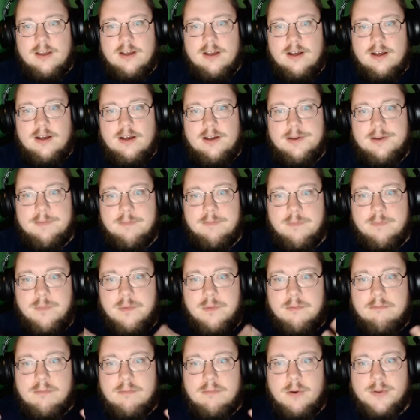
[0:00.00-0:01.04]
Uh,
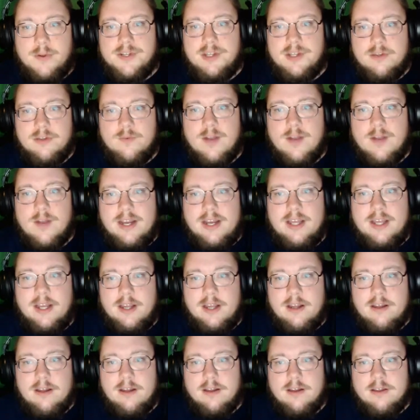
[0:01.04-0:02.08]
most of the
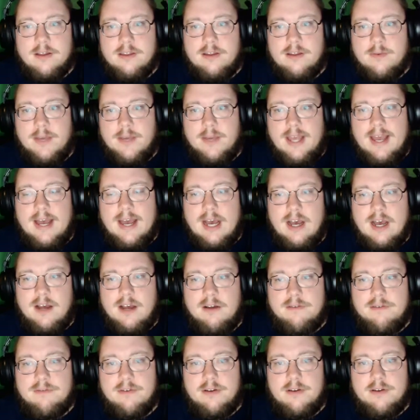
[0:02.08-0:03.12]
writing that we
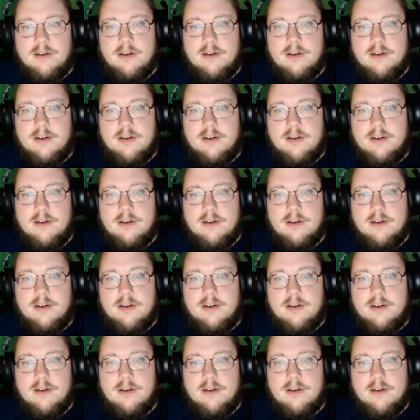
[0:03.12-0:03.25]
have